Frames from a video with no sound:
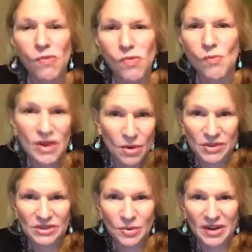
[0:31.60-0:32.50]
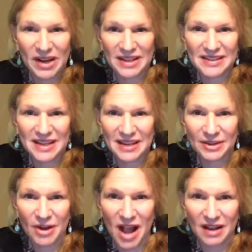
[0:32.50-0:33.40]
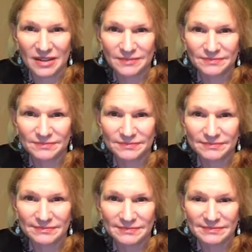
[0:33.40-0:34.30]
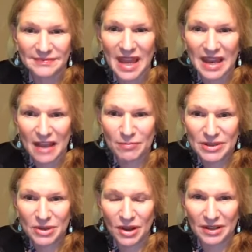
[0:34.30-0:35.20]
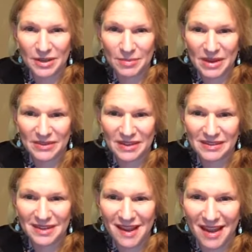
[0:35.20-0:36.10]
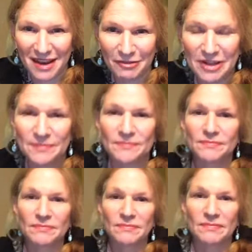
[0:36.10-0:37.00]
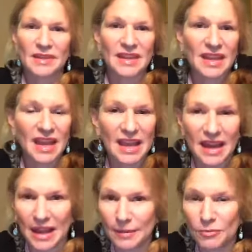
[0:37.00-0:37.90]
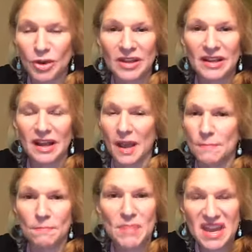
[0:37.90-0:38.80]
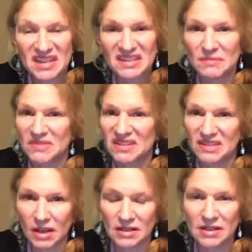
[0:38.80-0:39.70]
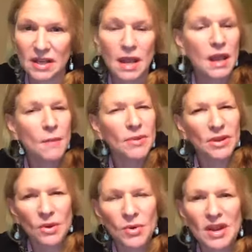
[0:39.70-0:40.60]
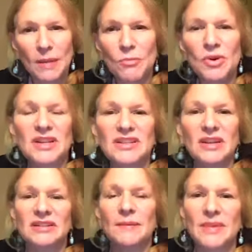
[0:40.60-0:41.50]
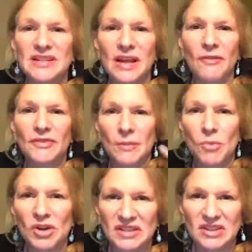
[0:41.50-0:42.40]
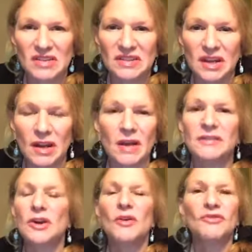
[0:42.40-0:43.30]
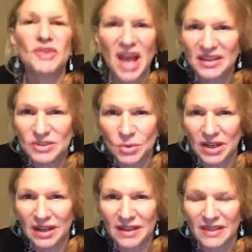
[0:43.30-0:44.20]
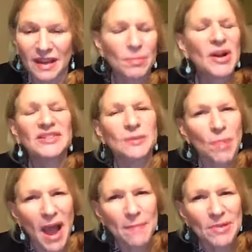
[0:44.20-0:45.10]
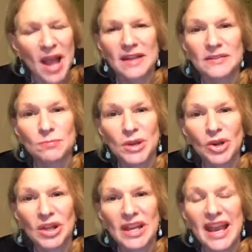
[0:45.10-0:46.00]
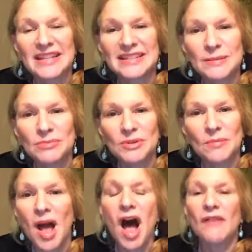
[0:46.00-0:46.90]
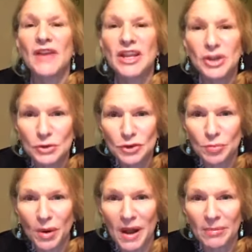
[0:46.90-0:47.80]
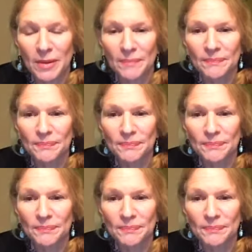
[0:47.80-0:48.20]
We know what's going on in Standing Rock. And I've been talking about this. Hi, Aaron. And I am really, I'm pissed, I'm disgusted. But you know what? I'm more disgusted at myself and I'm more disgusted at us for not doing anything because the pipeline is merely a symptom of a huge problem.